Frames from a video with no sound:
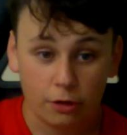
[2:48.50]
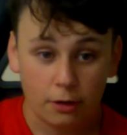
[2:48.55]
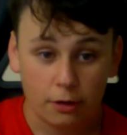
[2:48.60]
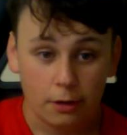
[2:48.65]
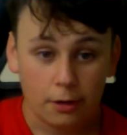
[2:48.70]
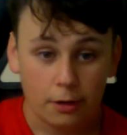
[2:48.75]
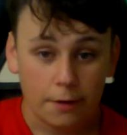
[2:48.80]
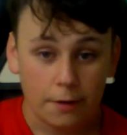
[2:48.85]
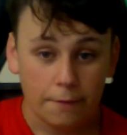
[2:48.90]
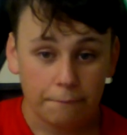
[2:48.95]

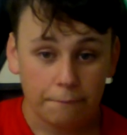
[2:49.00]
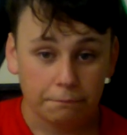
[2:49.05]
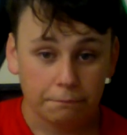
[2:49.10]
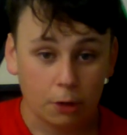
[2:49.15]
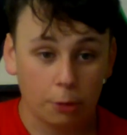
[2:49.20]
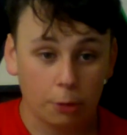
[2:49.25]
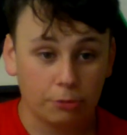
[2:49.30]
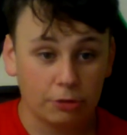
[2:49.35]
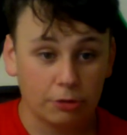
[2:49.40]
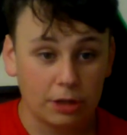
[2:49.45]
Obviously,
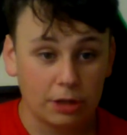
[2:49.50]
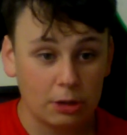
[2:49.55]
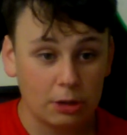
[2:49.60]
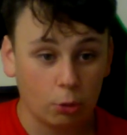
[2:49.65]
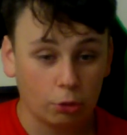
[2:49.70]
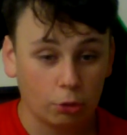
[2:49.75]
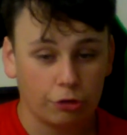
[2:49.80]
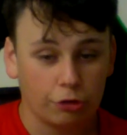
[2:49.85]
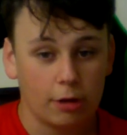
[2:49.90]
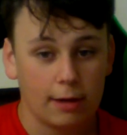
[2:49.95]
also
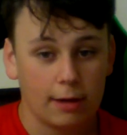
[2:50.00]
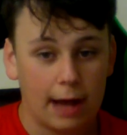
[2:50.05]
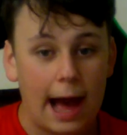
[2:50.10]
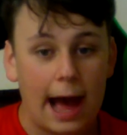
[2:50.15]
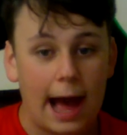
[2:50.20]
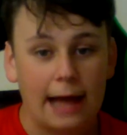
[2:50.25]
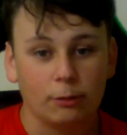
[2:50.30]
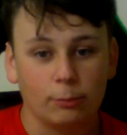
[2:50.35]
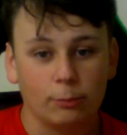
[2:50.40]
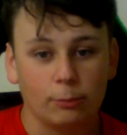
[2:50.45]
at Halloween
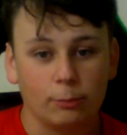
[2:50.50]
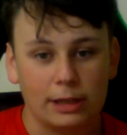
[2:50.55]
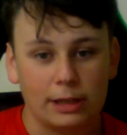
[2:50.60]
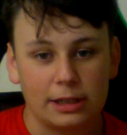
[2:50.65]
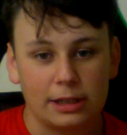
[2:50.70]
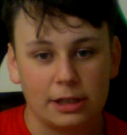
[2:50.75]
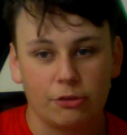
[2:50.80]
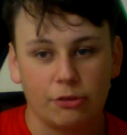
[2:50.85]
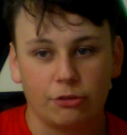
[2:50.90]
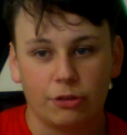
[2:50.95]
this
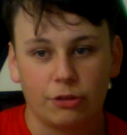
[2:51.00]
year,